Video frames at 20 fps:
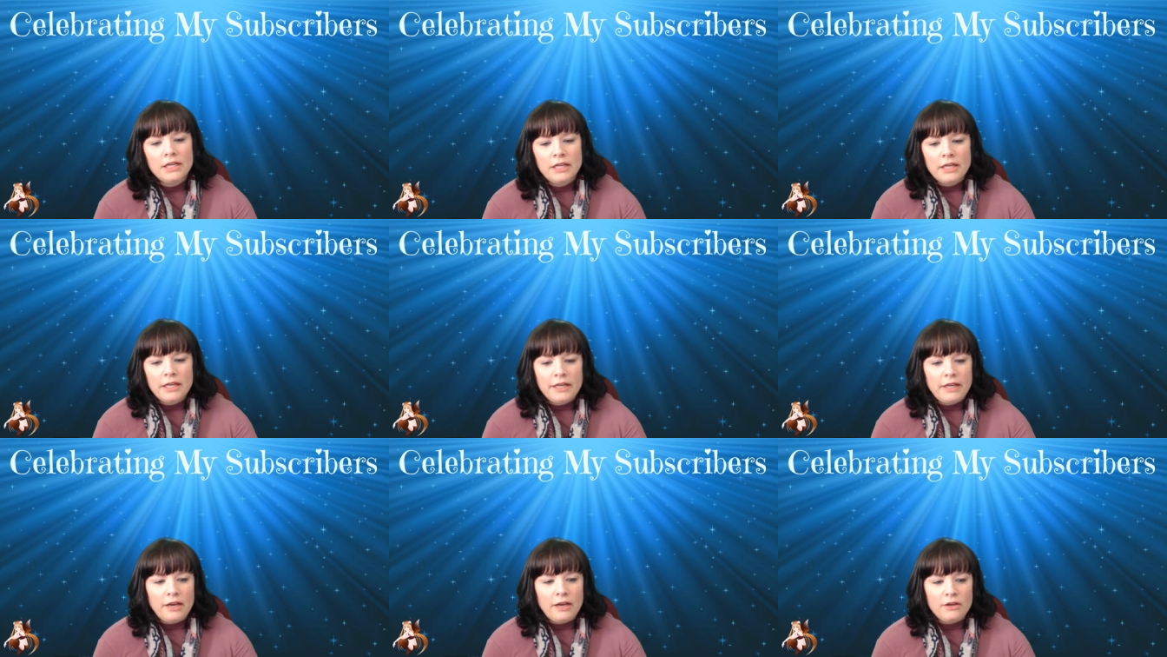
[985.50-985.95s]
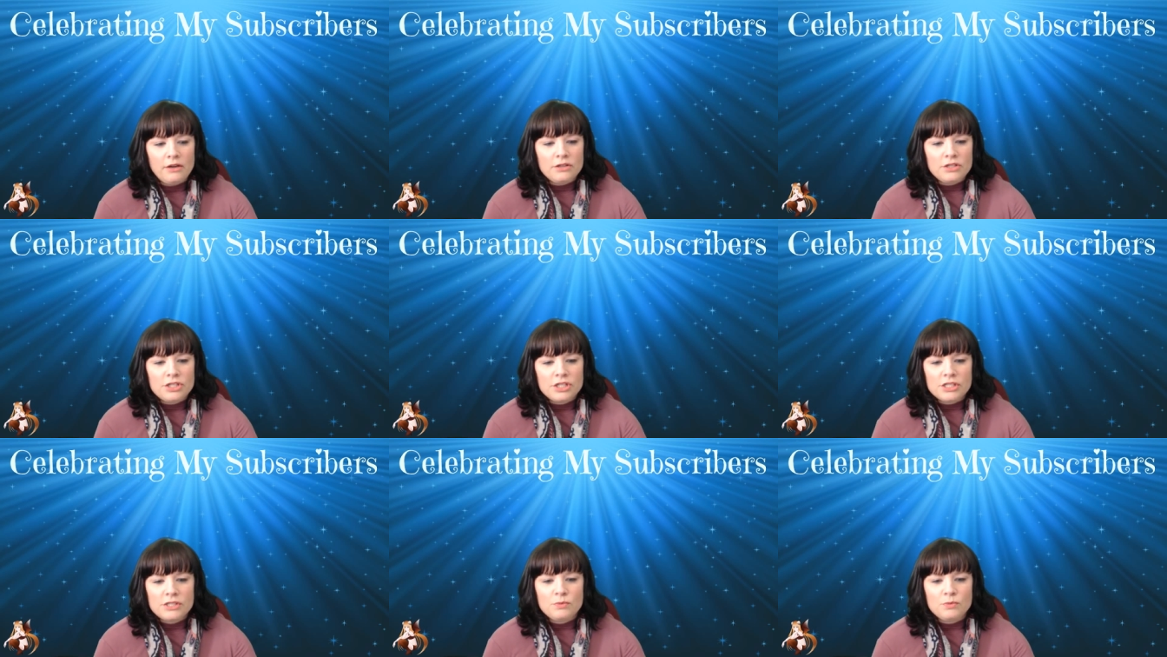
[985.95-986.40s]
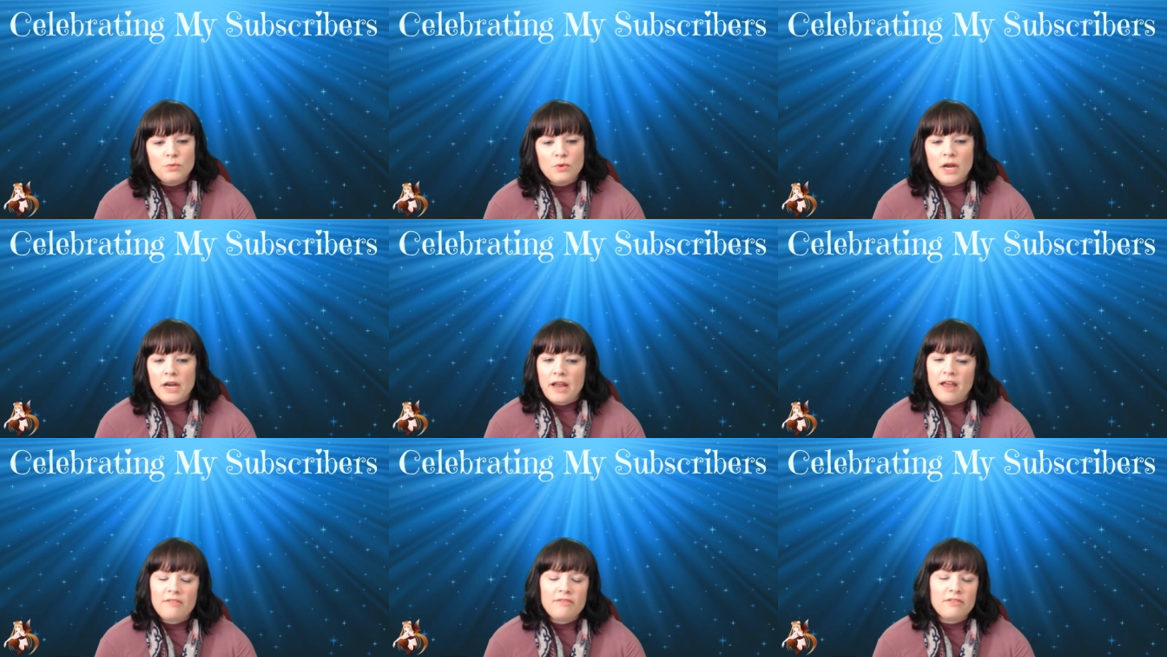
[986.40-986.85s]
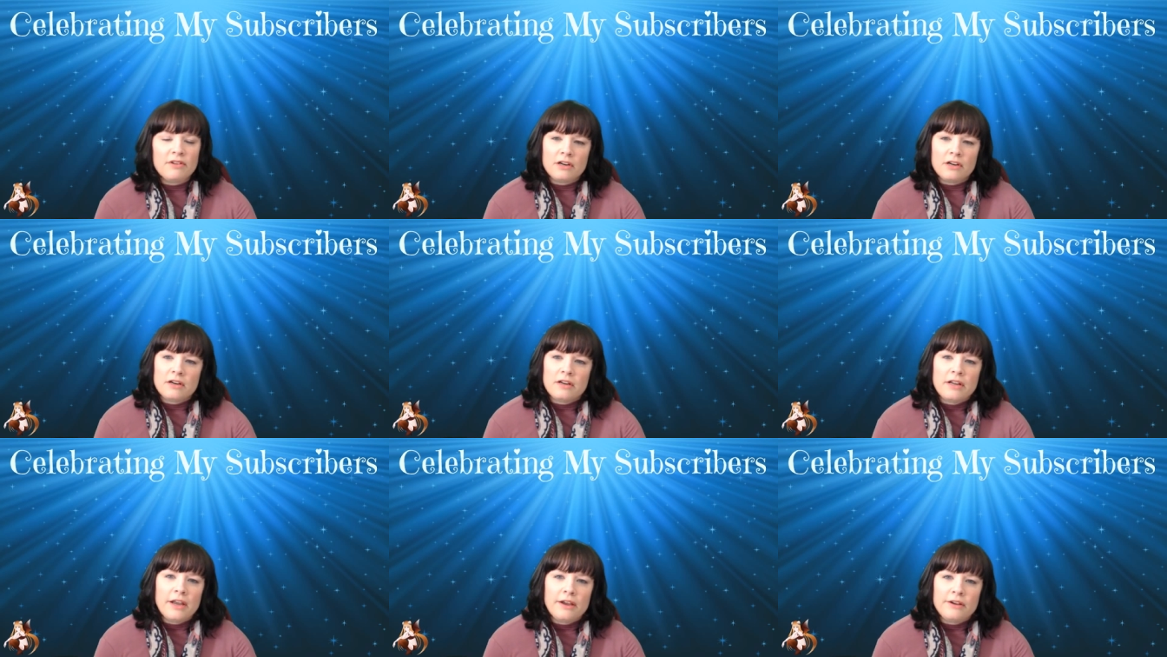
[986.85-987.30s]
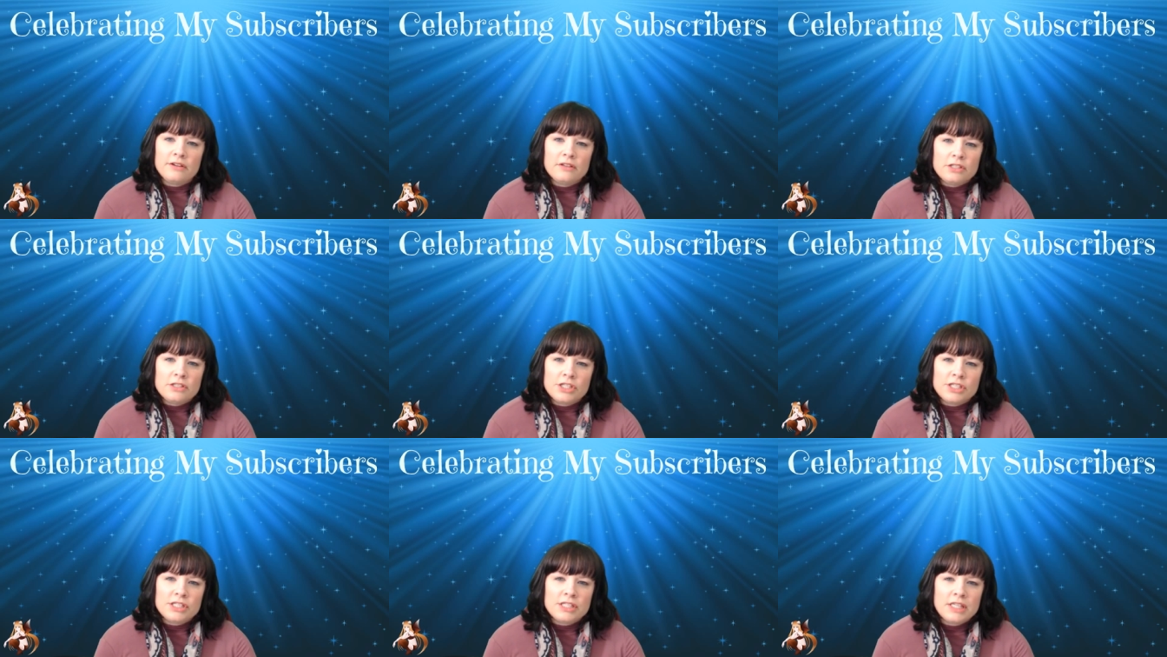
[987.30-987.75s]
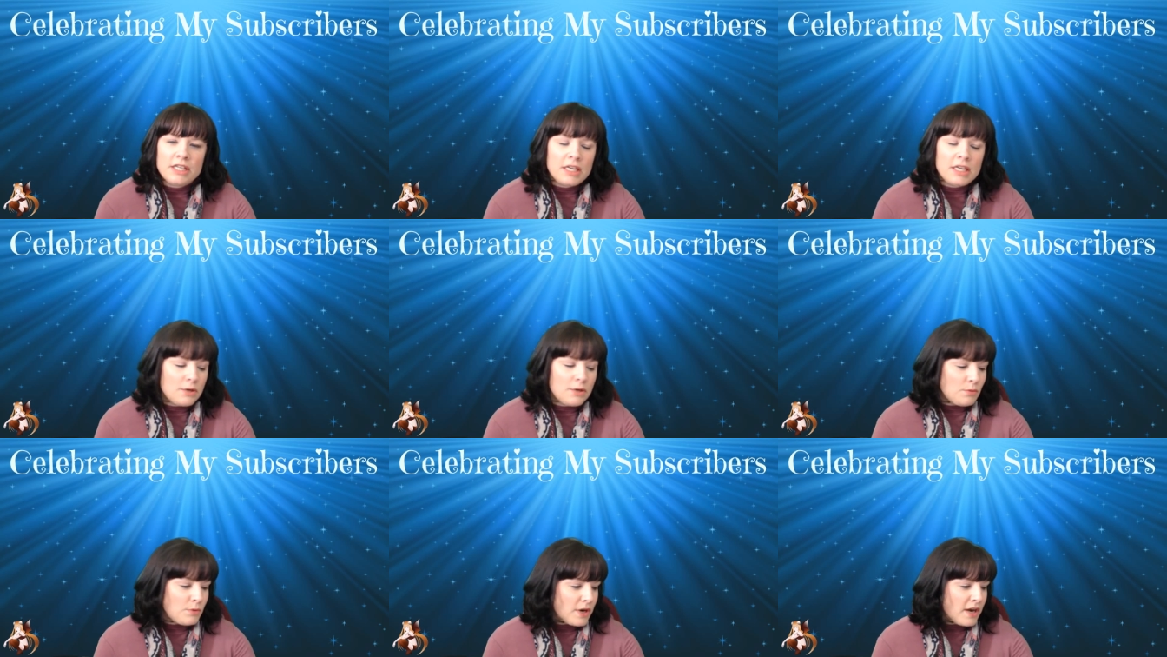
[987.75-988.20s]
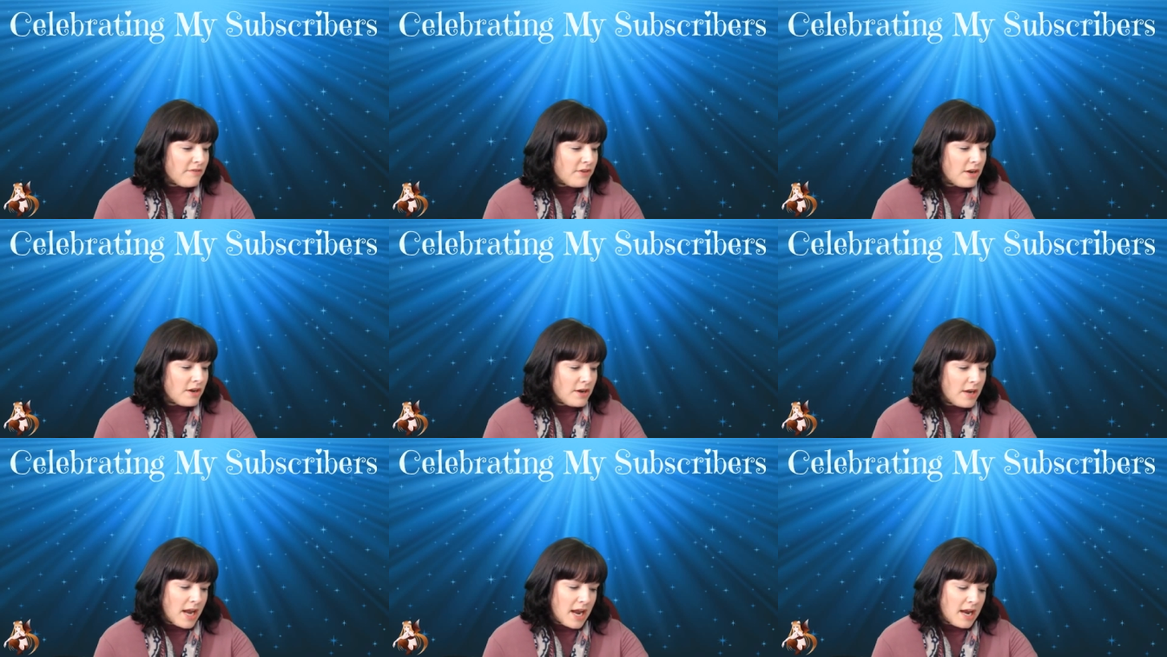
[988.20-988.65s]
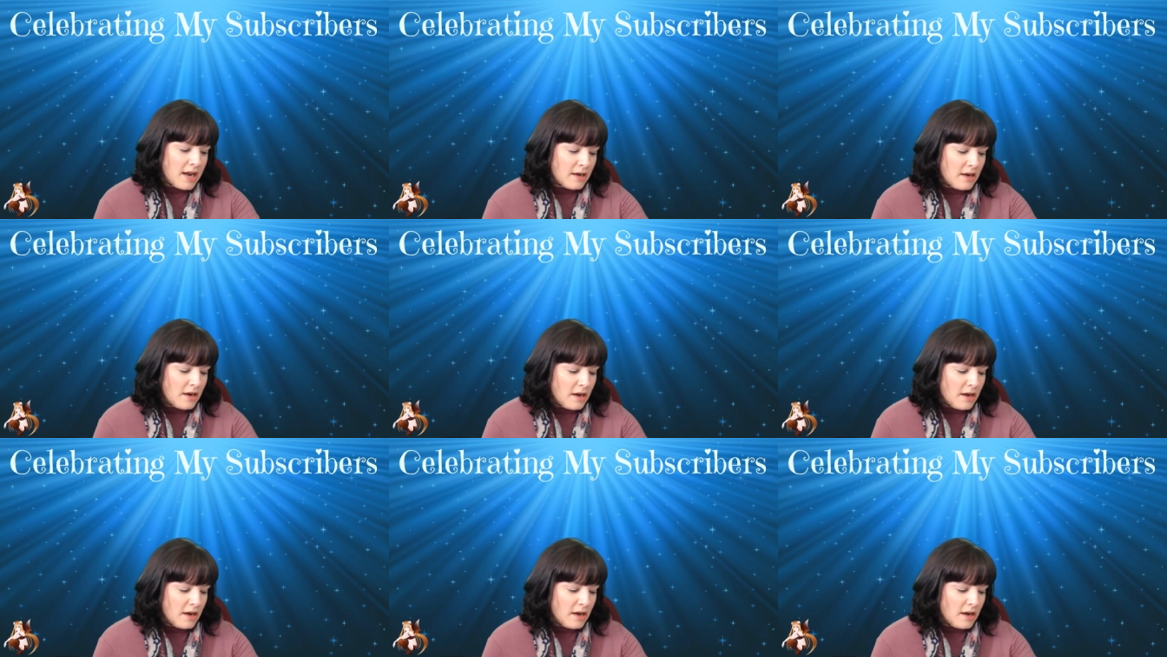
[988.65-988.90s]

you know, just whatever. You know, just send in whatever you can.